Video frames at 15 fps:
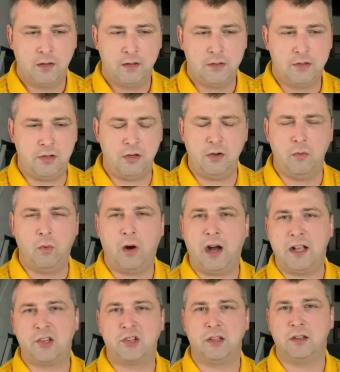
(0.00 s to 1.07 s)
Do you
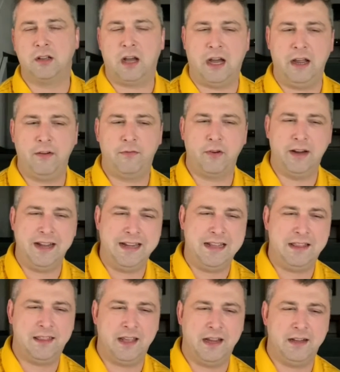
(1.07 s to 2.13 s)
watch in life for
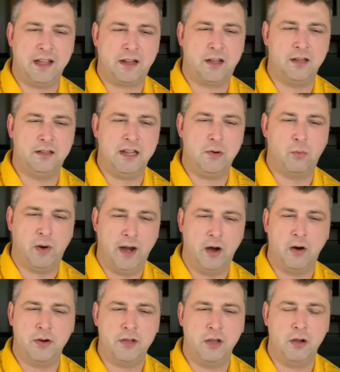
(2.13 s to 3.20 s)
anything that could
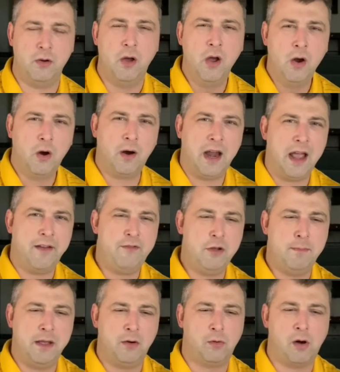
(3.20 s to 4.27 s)
derail you? Or have you
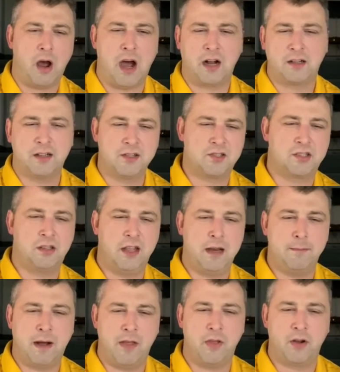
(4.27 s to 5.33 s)
been rocked to
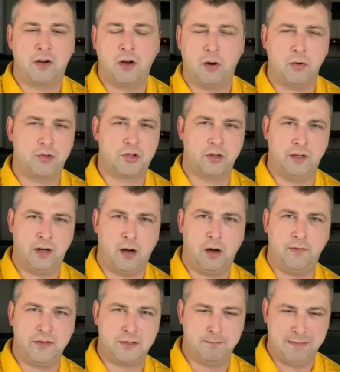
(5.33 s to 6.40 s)
sleep by the culture and all
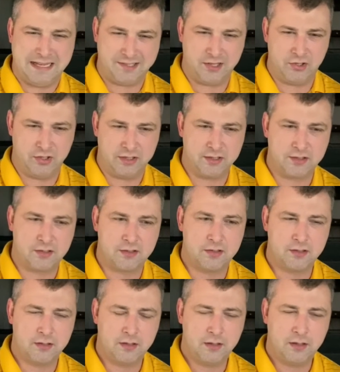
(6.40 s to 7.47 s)
of its messages?
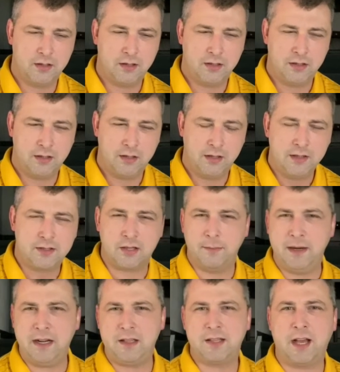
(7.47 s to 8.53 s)
So
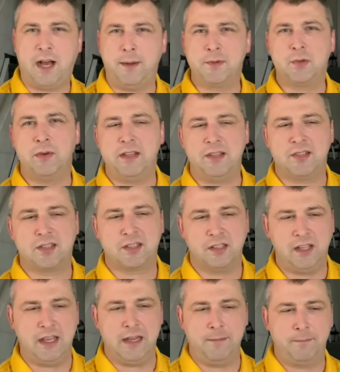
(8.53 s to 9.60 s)
many times we
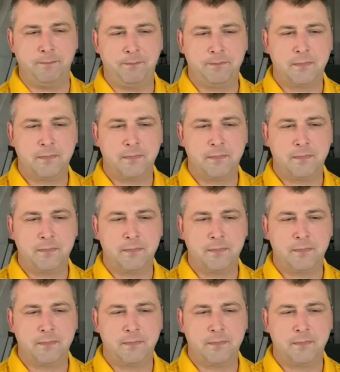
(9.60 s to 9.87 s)
sleep